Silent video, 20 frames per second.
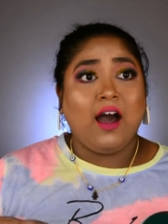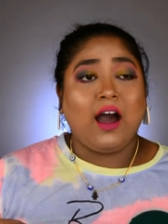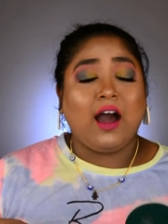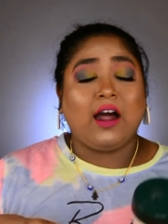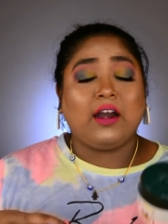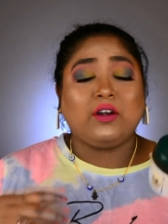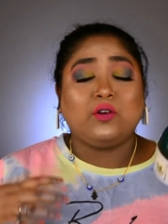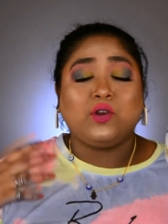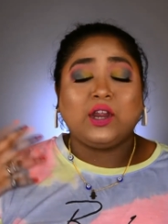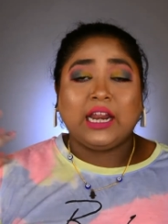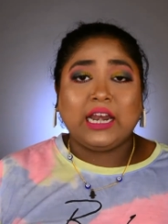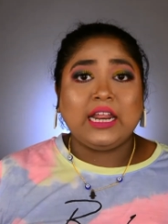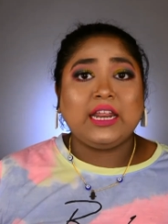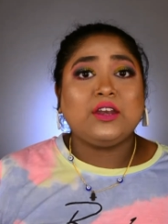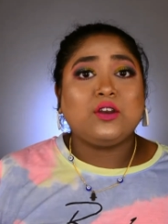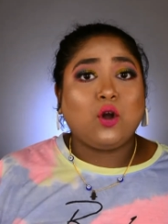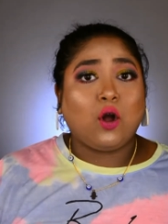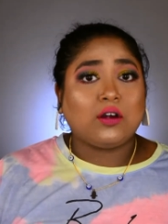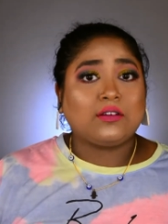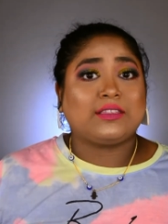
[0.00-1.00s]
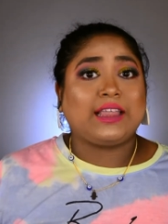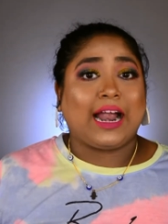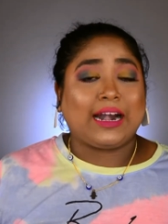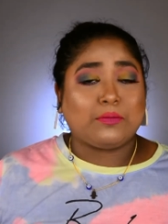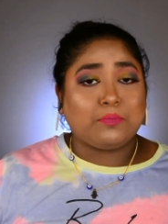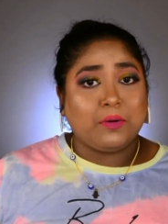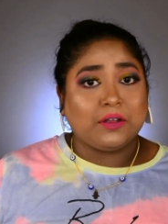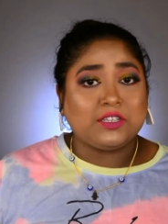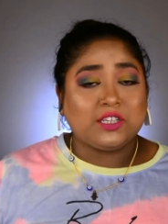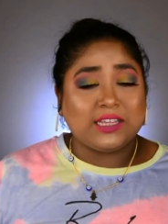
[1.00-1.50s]
are really not that
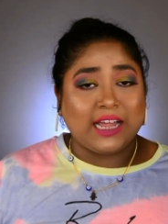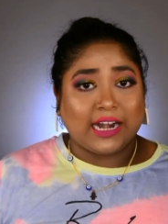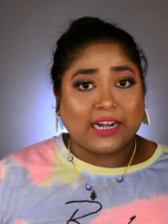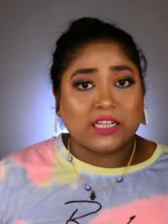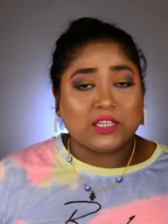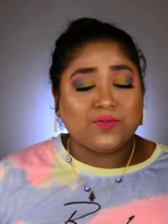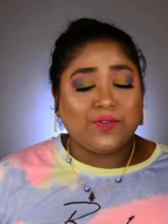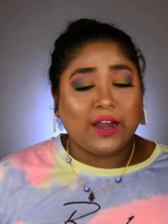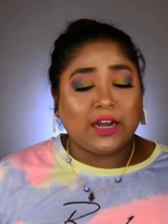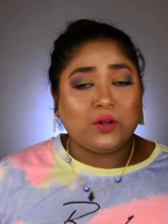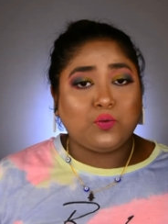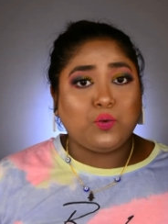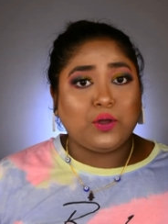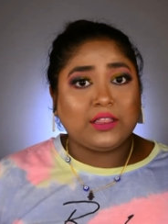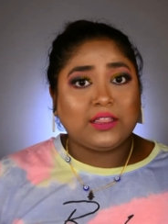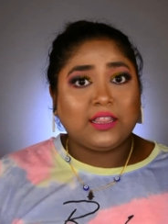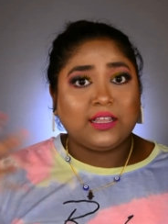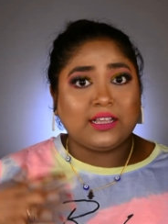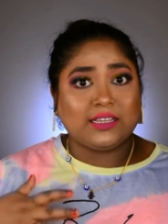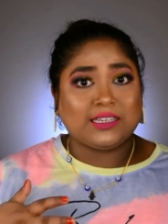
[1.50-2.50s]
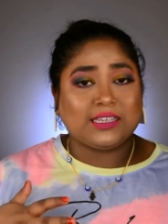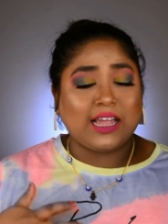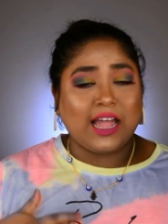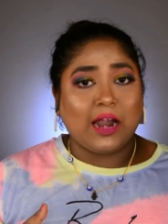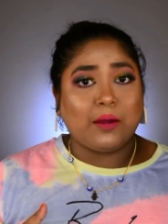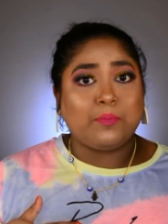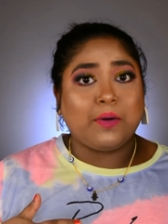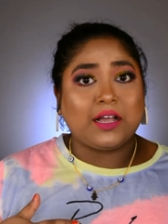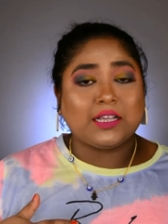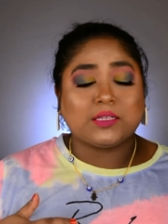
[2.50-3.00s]
much satisfied with this
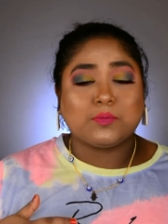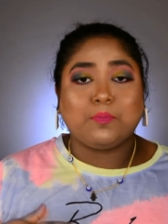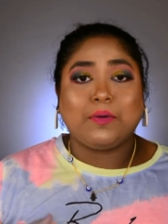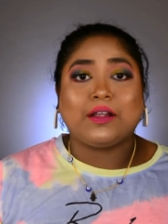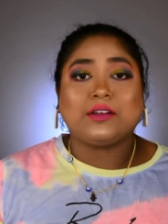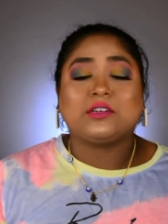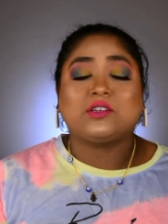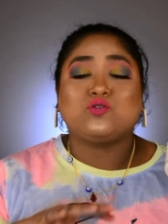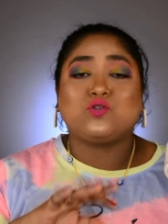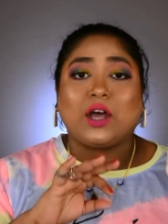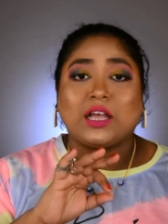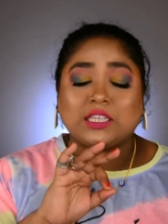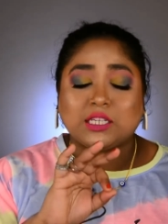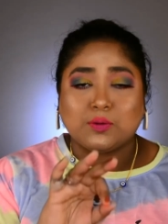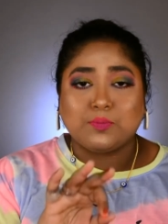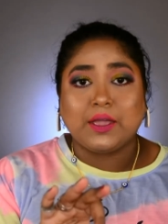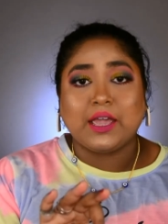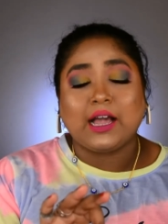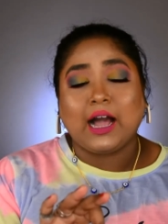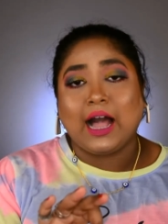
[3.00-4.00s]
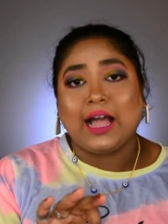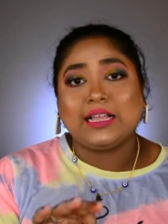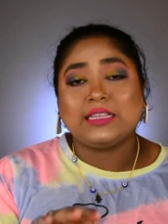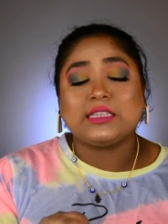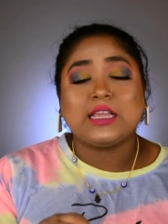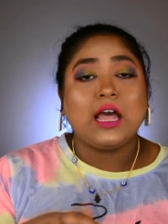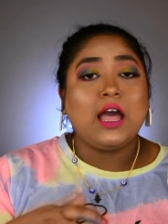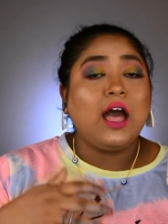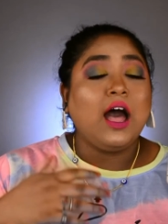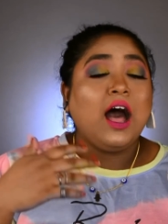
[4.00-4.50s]
hair mask. But trust me guys,
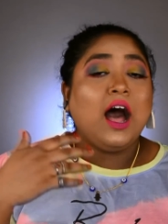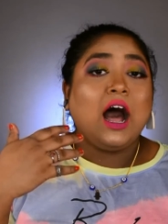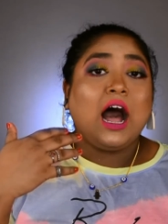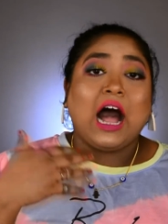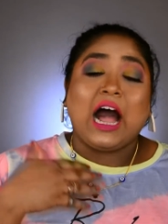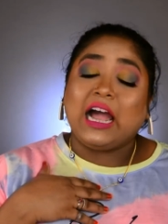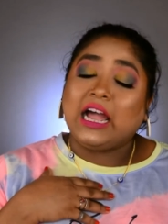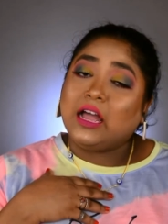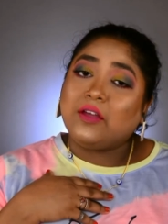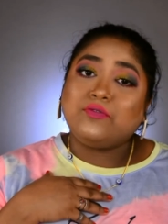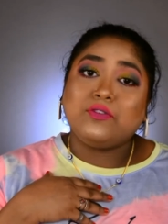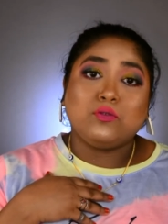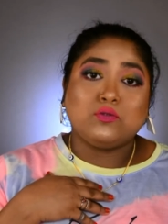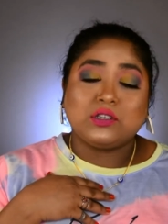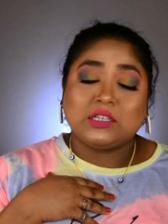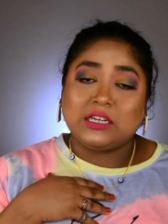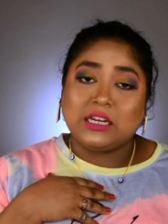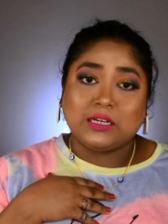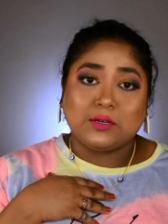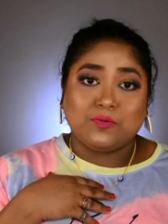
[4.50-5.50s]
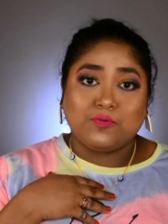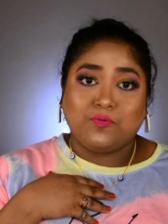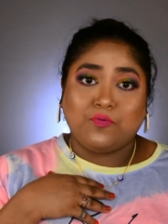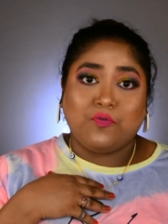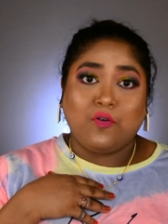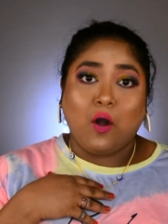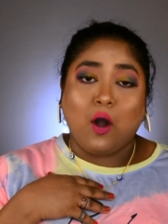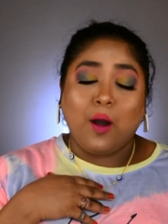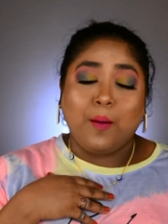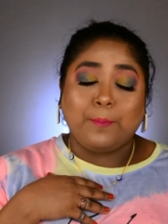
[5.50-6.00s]
I have used it
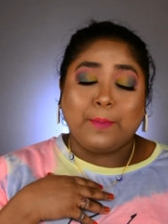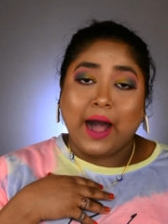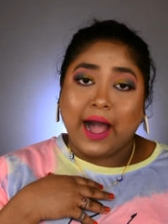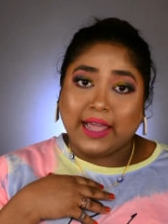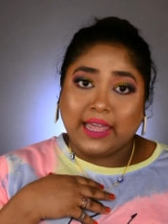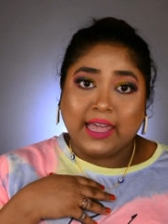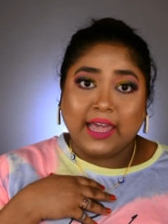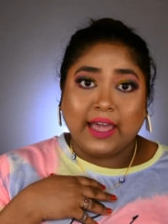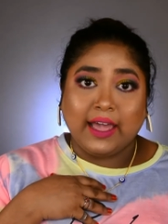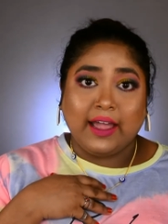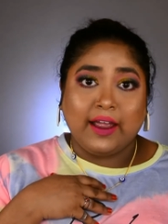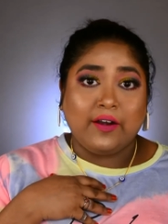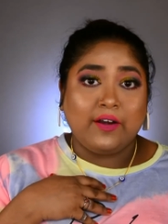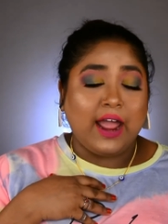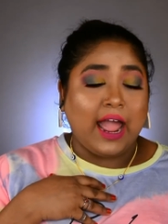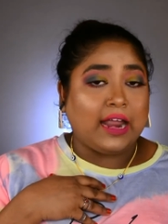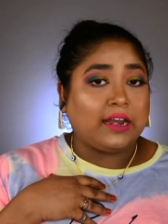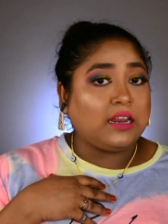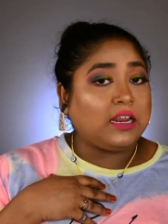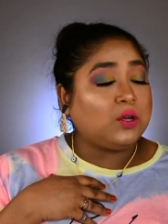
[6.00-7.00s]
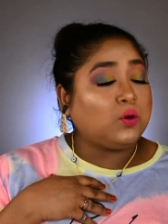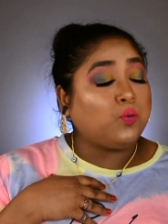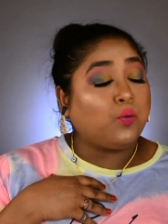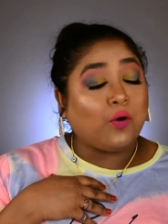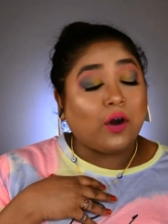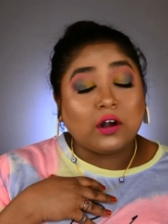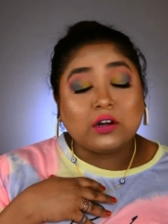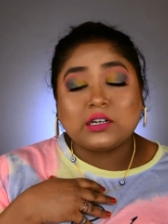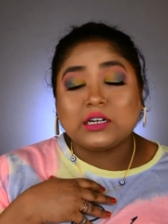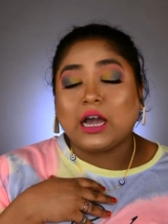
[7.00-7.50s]
for my hair and it
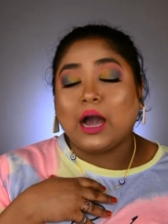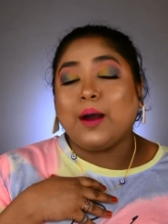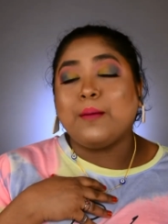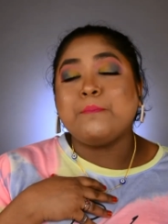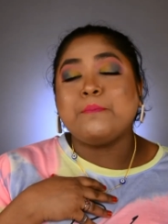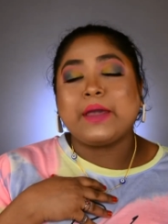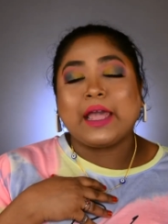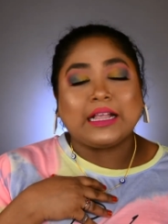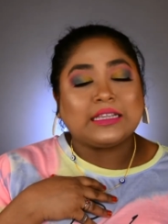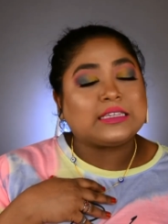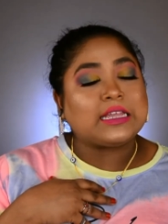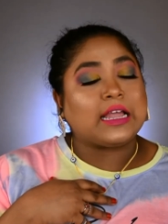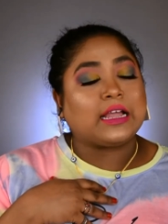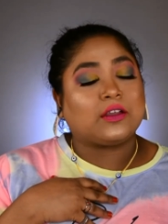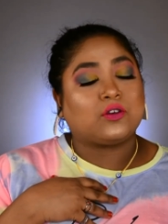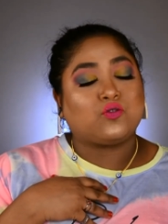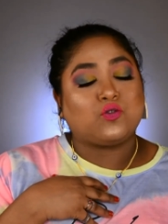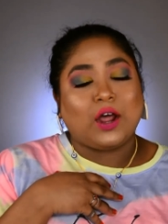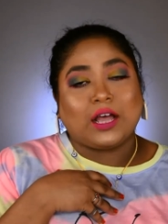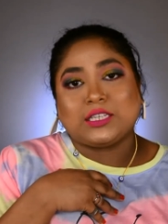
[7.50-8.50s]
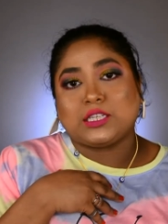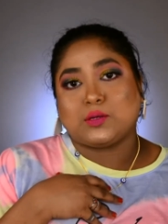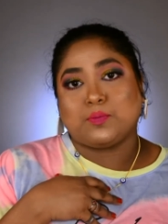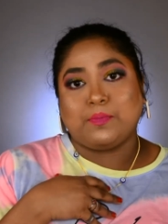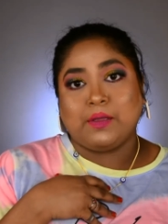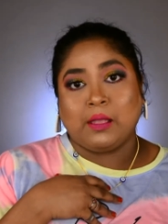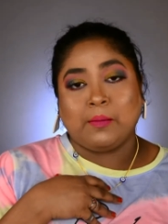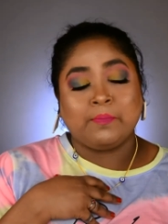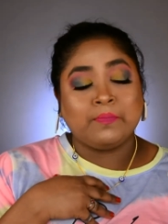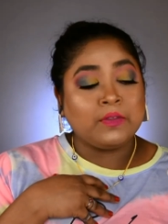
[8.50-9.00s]
worked amazing. Trust
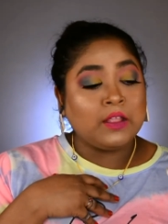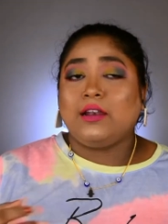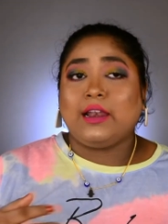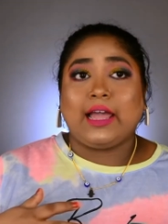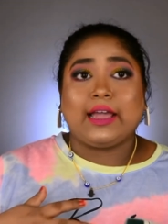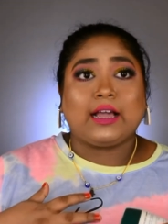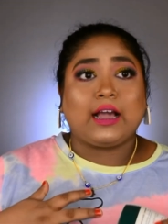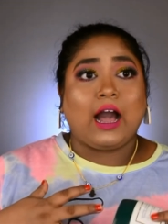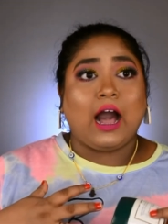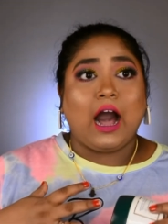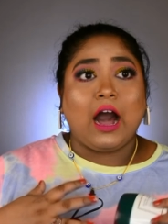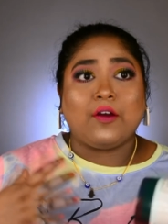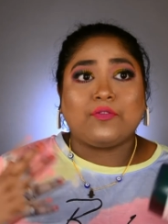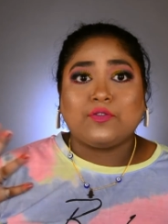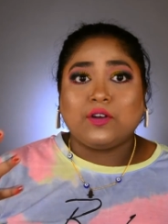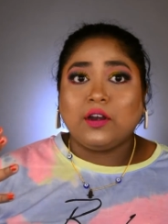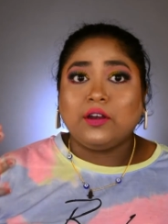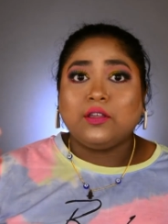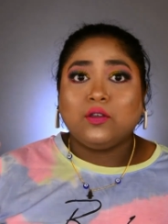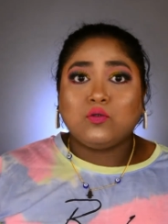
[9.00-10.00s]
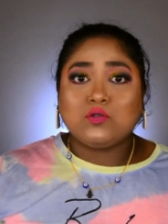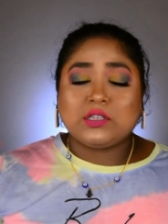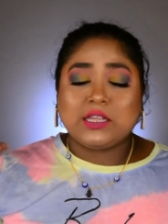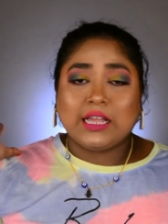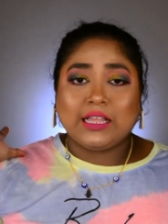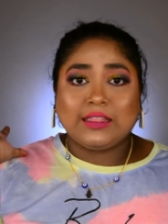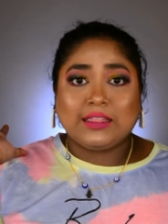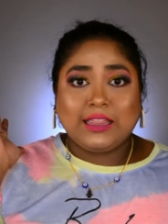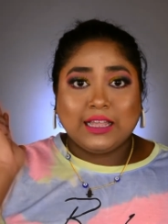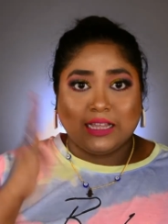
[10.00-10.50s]
me. Like after
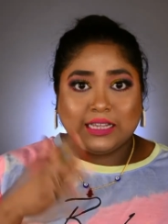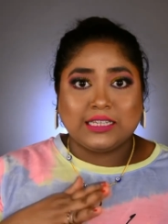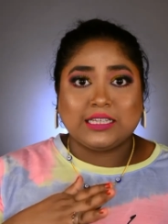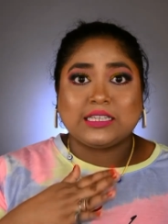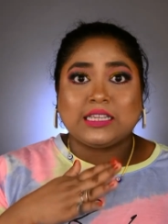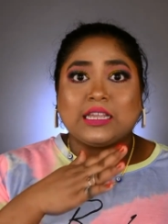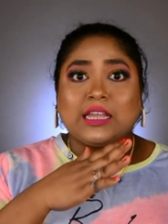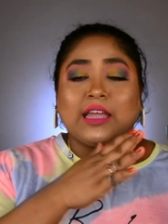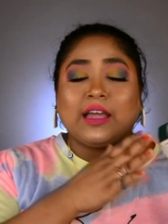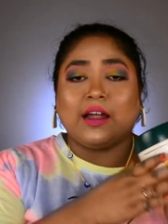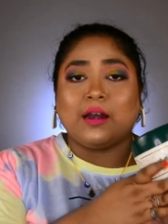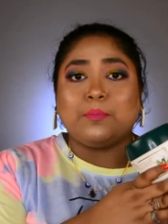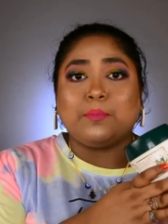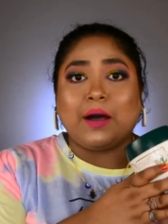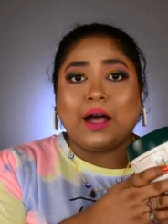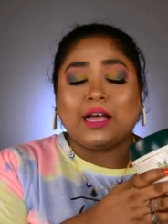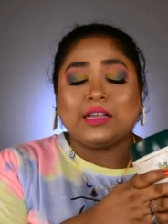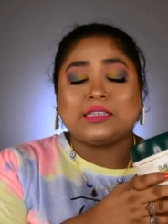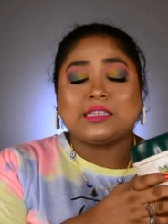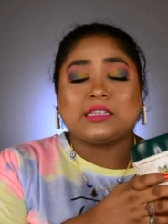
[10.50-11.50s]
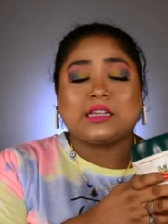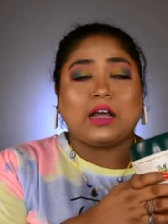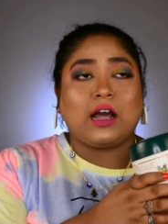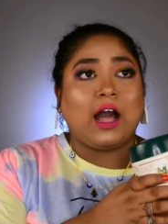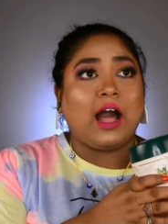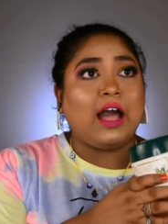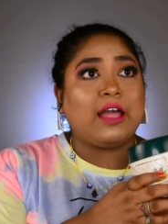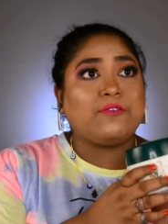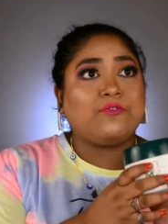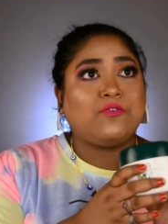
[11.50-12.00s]
using this hair mask,
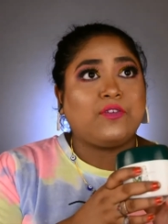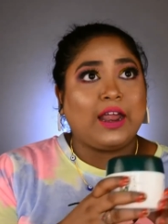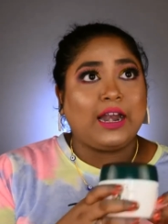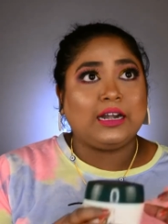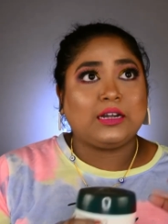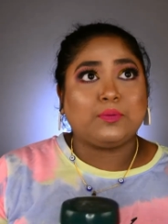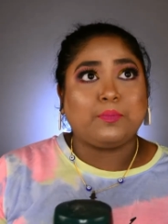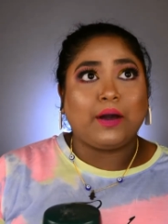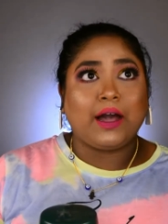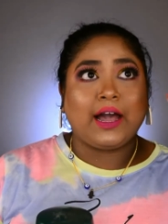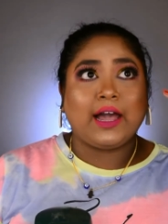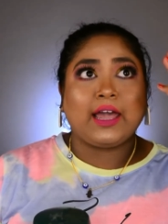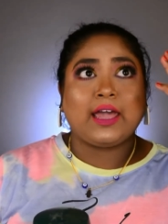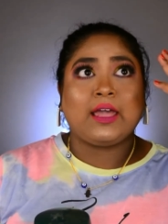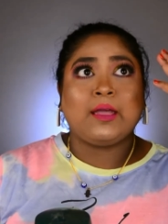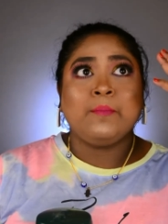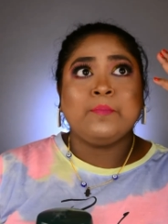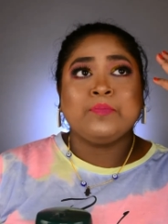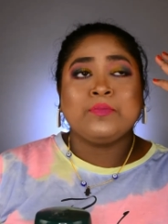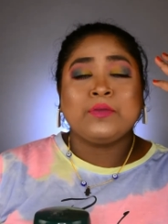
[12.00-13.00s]
I felt my